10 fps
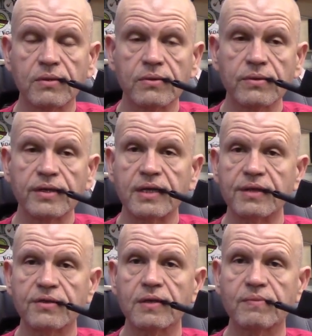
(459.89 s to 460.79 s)
or you can
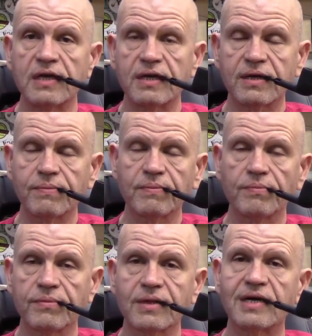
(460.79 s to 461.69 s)
sit back and
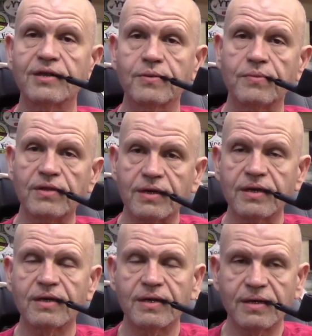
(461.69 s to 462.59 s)
contemplate it
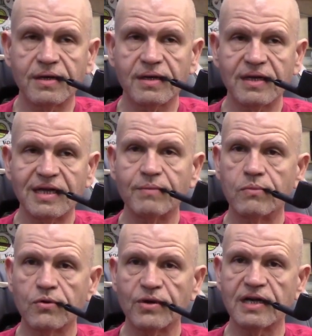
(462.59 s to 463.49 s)
and get
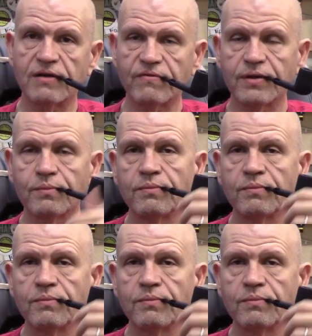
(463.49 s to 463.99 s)
more out of it.